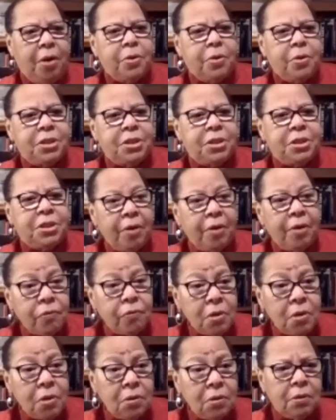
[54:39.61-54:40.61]

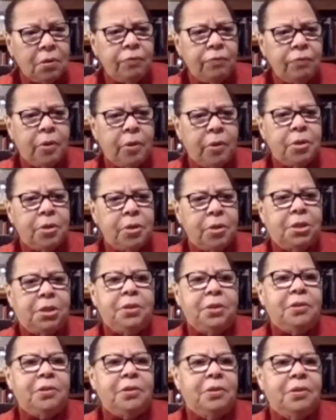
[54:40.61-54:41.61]
several
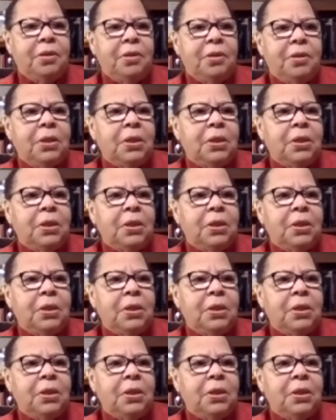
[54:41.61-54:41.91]
versions,